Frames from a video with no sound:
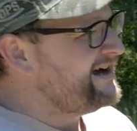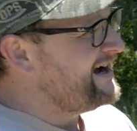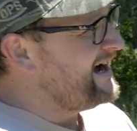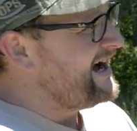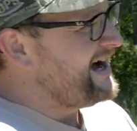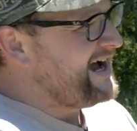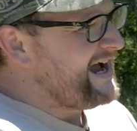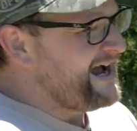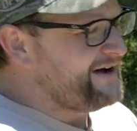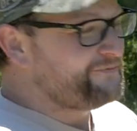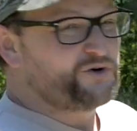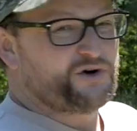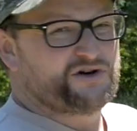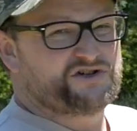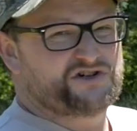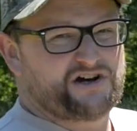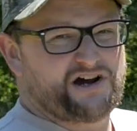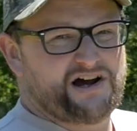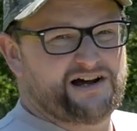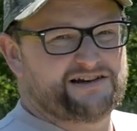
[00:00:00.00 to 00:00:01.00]
I have
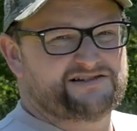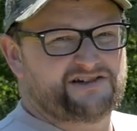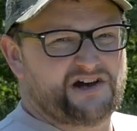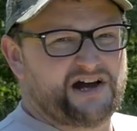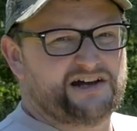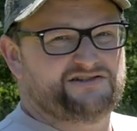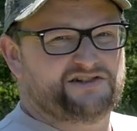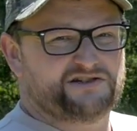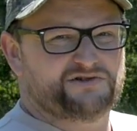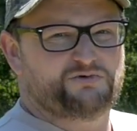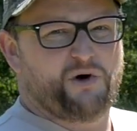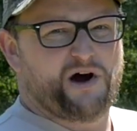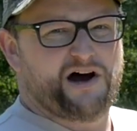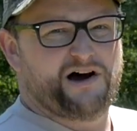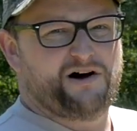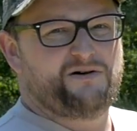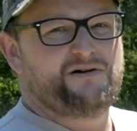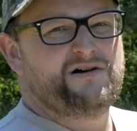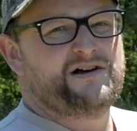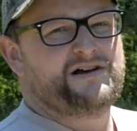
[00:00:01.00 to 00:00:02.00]
Trijicon sights as
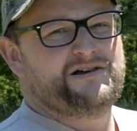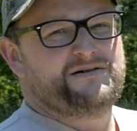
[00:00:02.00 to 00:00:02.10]
well